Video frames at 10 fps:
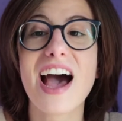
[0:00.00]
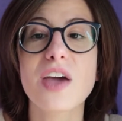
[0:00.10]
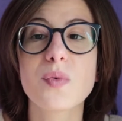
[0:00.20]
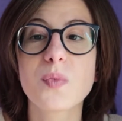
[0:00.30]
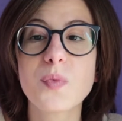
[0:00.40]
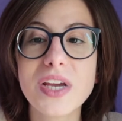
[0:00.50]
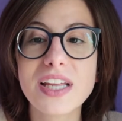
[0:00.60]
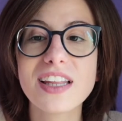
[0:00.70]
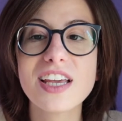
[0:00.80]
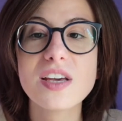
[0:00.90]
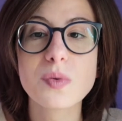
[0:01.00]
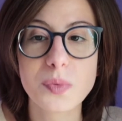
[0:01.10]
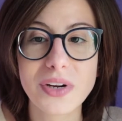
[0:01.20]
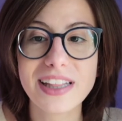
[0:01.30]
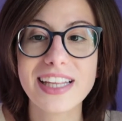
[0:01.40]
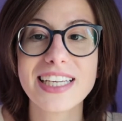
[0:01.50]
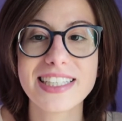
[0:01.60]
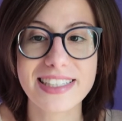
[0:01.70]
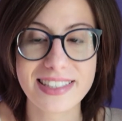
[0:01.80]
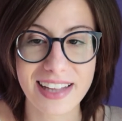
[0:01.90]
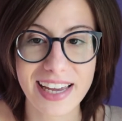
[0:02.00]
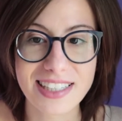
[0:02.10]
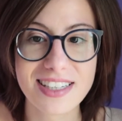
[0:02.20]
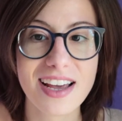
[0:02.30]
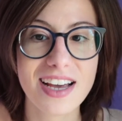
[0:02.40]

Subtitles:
I really disliked